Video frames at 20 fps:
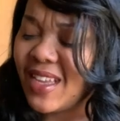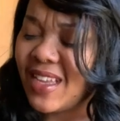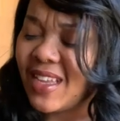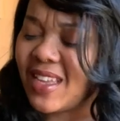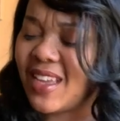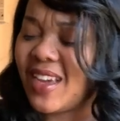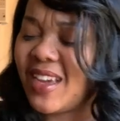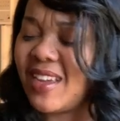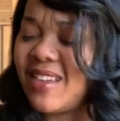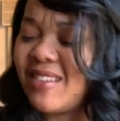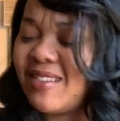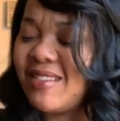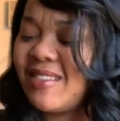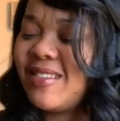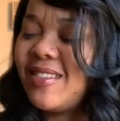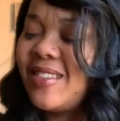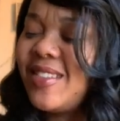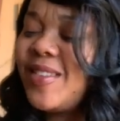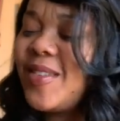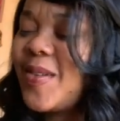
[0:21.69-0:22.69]
yeah,
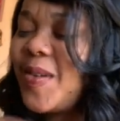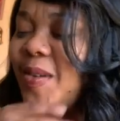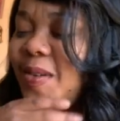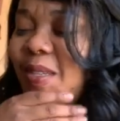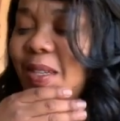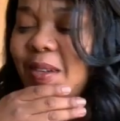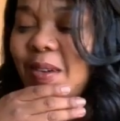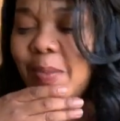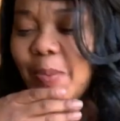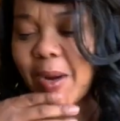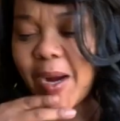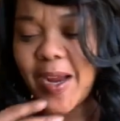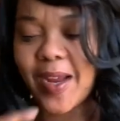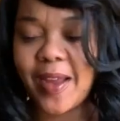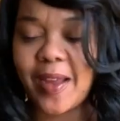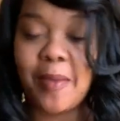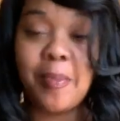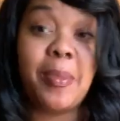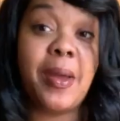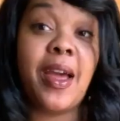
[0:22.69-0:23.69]
your girl took a
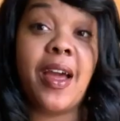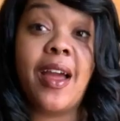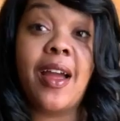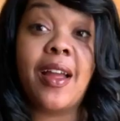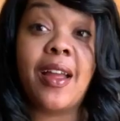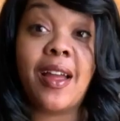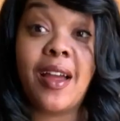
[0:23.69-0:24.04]
break. I'm back.